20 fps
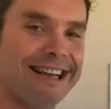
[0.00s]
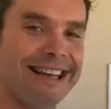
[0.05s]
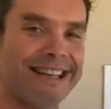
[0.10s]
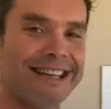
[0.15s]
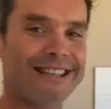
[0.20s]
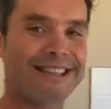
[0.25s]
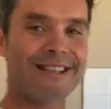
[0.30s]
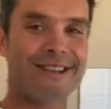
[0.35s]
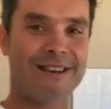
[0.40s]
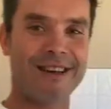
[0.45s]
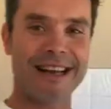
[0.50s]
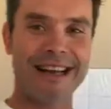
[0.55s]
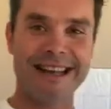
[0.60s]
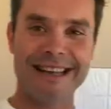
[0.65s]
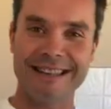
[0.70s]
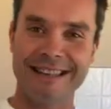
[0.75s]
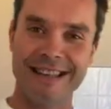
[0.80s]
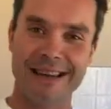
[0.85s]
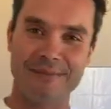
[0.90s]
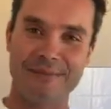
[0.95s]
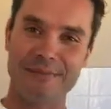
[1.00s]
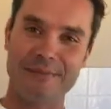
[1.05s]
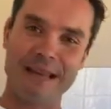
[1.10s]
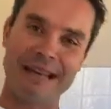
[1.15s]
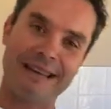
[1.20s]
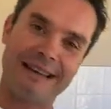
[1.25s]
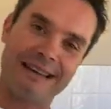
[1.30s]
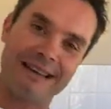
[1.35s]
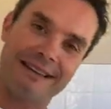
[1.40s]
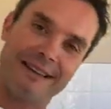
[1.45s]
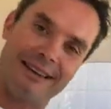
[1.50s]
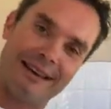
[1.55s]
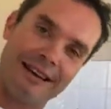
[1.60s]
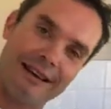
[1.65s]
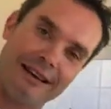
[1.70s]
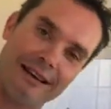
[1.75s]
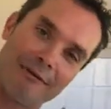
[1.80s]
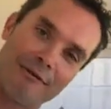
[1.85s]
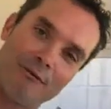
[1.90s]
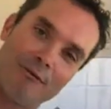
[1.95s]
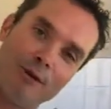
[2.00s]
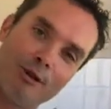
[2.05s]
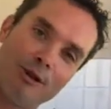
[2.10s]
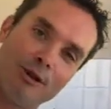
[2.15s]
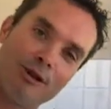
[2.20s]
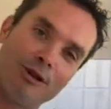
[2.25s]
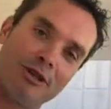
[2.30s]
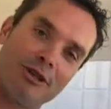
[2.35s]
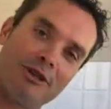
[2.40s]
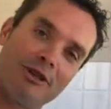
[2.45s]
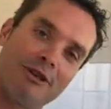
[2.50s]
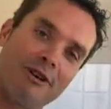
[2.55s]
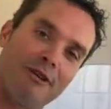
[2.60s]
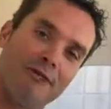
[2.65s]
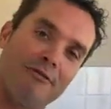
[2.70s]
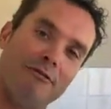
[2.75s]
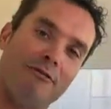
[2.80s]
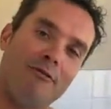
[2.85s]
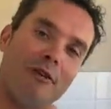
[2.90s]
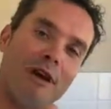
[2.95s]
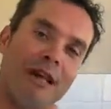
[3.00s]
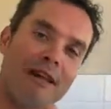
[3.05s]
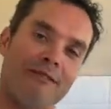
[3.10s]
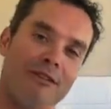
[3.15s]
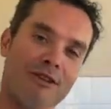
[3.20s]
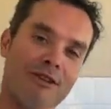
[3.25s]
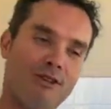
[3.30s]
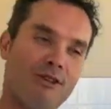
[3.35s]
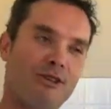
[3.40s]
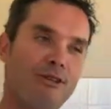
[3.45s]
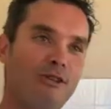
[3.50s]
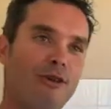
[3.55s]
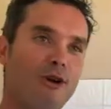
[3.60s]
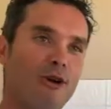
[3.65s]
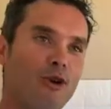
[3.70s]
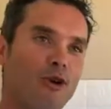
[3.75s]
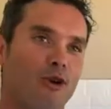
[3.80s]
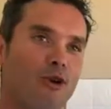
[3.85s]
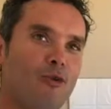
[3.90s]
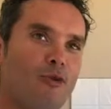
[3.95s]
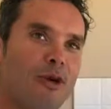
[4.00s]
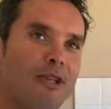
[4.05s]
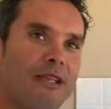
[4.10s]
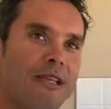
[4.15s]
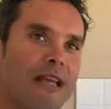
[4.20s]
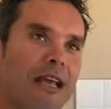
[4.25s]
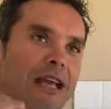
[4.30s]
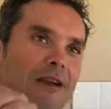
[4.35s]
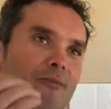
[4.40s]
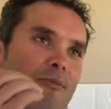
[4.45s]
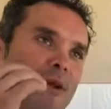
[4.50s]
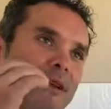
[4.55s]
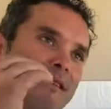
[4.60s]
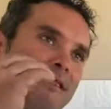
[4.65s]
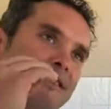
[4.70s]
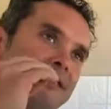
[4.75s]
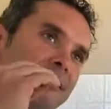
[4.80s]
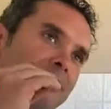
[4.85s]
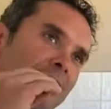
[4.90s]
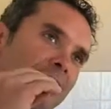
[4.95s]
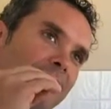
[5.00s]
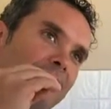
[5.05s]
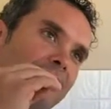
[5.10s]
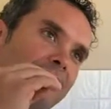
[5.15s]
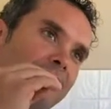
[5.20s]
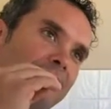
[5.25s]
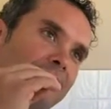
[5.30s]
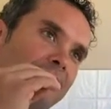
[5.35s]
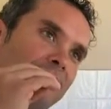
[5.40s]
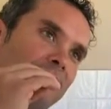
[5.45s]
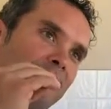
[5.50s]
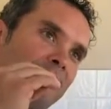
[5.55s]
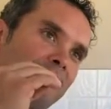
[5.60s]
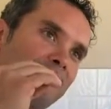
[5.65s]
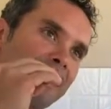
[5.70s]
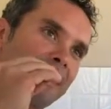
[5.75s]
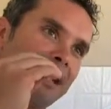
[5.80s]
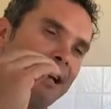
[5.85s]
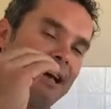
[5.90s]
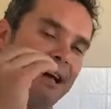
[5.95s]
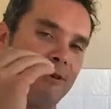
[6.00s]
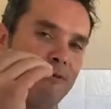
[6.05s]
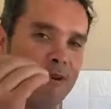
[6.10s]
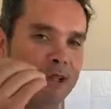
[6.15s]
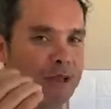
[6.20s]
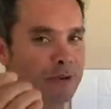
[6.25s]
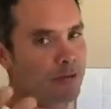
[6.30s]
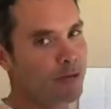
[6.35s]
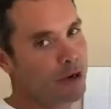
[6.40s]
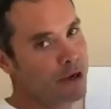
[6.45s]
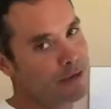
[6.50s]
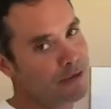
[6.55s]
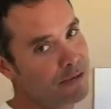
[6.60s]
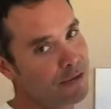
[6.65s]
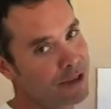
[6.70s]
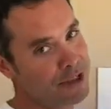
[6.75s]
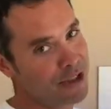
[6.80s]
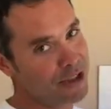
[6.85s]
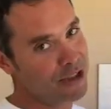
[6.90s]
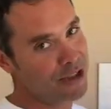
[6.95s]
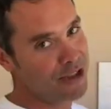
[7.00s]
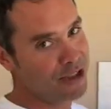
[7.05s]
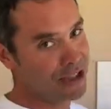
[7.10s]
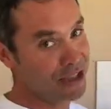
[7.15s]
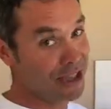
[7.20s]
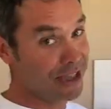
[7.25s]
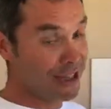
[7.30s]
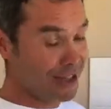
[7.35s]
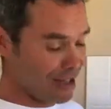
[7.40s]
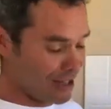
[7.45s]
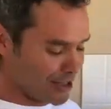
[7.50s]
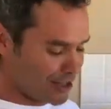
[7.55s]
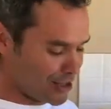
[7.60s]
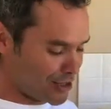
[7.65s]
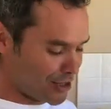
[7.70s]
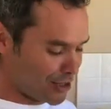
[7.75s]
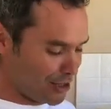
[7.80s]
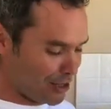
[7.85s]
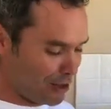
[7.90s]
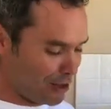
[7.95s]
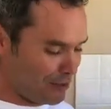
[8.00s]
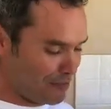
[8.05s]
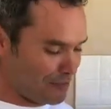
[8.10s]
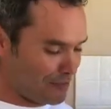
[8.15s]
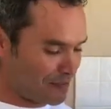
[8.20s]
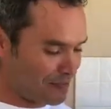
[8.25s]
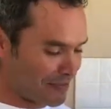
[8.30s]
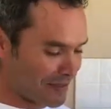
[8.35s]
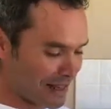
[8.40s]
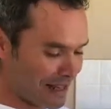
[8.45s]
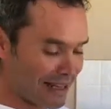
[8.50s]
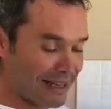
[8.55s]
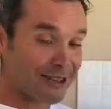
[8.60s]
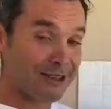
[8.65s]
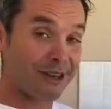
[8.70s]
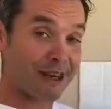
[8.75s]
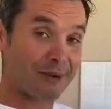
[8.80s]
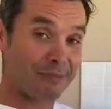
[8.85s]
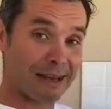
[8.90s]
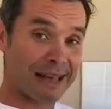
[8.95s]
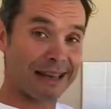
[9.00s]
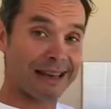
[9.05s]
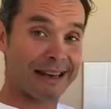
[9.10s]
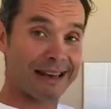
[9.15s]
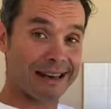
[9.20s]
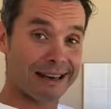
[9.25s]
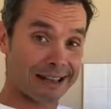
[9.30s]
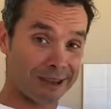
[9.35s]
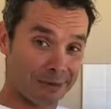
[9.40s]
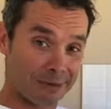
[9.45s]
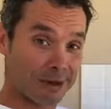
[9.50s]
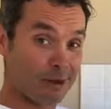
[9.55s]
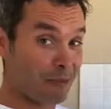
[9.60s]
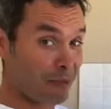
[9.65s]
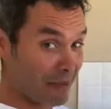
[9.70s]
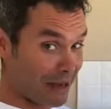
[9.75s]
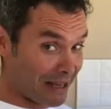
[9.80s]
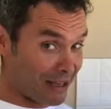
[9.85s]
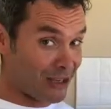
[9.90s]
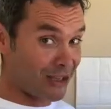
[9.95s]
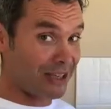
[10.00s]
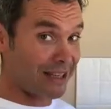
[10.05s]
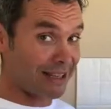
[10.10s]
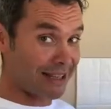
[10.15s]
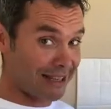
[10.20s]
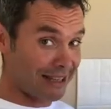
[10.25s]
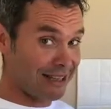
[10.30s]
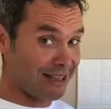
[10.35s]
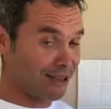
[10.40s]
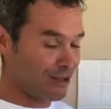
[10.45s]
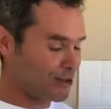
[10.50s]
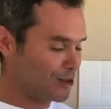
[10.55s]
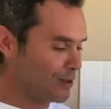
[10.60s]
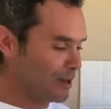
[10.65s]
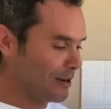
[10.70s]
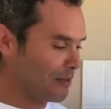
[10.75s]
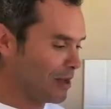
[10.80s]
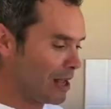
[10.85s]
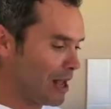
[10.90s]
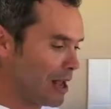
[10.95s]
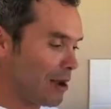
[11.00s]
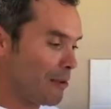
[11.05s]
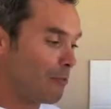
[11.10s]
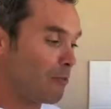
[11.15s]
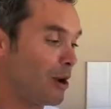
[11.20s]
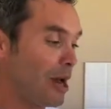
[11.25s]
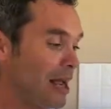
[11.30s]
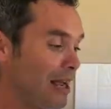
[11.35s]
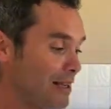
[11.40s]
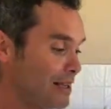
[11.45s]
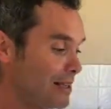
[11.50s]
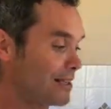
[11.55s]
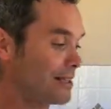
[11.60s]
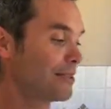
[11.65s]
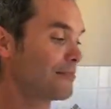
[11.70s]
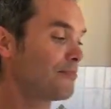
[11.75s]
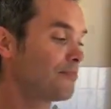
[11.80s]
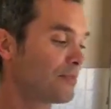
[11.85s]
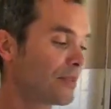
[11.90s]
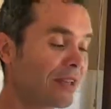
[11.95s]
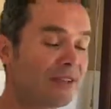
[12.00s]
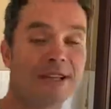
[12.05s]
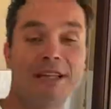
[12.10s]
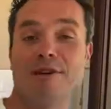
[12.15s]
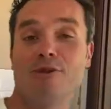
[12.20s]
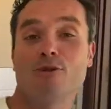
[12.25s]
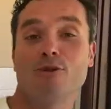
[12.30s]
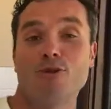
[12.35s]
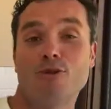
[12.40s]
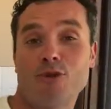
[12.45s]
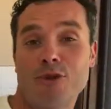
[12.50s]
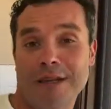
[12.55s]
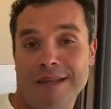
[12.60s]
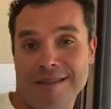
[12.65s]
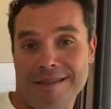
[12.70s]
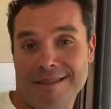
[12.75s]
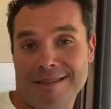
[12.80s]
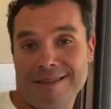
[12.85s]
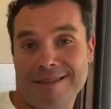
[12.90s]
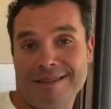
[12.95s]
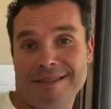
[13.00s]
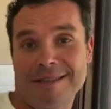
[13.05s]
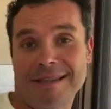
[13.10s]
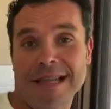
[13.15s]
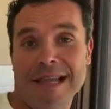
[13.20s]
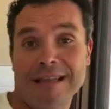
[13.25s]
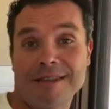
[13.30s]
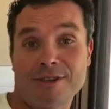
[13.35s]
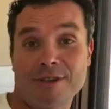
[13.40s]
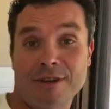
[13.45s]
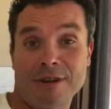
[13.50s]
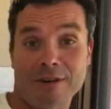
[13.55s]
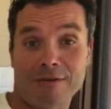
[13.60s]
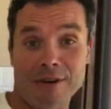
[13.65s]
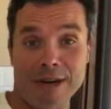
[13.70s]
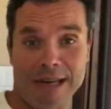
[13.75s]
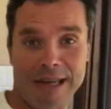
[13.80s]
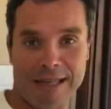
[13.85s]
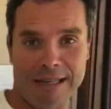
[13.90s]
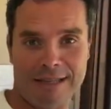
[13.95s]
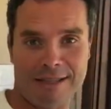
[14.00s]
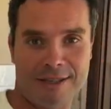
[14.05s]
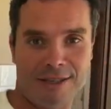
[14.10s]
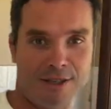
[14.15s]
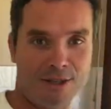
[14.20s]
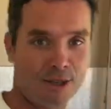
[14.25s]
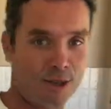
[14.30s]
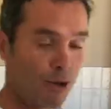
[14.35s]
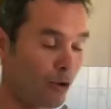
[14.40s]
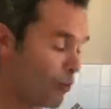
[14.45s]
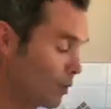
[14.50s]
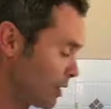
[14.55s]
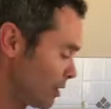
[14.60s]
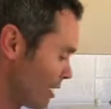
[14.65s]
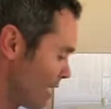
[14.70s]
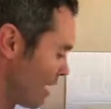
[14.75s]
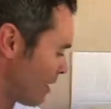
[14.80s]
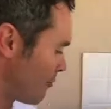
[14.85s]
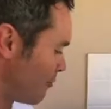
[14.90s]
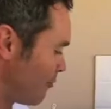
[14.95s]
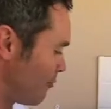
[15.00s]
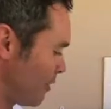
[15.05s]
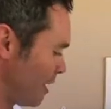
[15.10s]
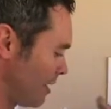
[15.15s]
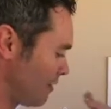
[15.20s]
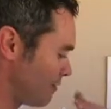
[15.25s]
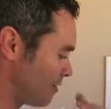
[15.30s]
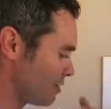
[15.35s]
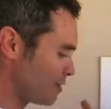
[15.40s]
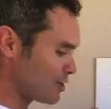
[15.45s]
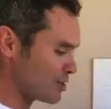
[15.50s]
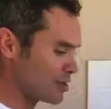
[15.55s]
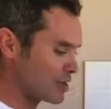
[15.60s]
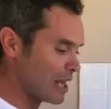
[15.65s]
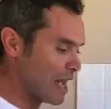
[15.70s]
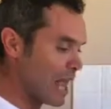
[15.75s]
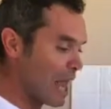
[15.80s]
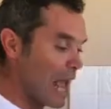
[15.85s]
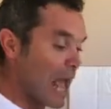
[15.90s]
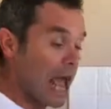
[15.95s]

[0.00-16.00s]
is gonna end up making like a fusion of flavors. You don't know where the eggplant starts and where the bread finish. So it's gonna make a little bit of magic into it. Plus the nutrients that it's gonna release. So we're gonna have flavors